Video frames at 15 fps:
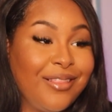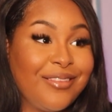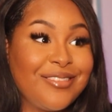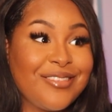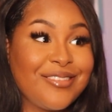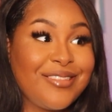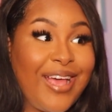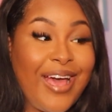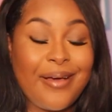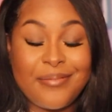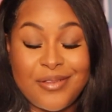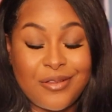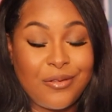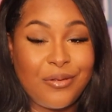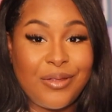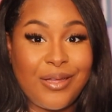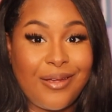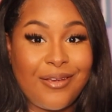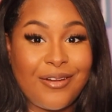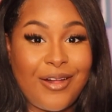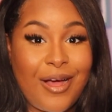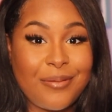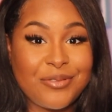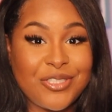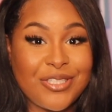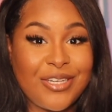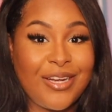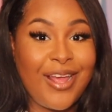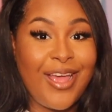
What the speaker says: this is absolutely a good option.